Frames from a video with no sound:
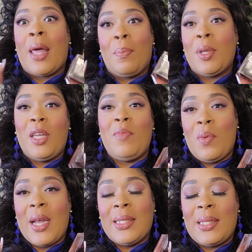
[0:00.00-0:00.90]
believe me
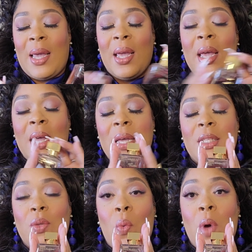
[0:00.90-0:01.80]
when I say
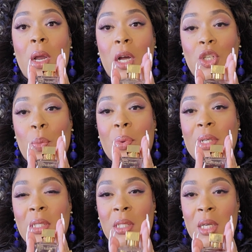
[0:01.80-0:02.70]
it's
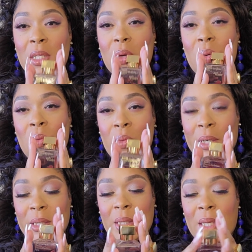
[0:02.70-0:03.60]
100%
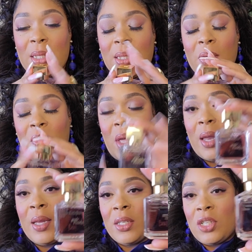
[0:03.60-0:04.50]
worth it. So
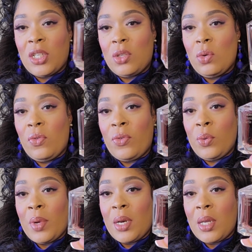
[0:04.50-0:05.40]
that is Gentle
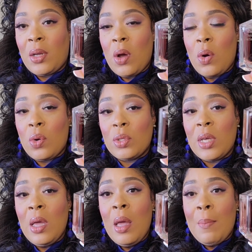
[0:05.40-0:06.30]
Fluidity Gold
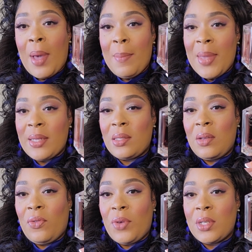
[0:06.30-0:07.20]
by
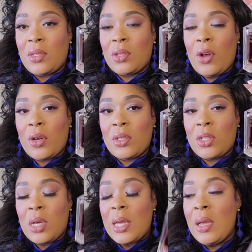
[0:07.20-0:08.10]
Maison Francis
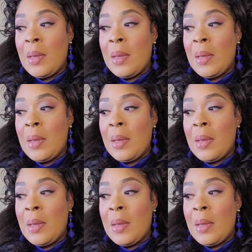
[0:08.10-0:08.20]
Kurkdjian.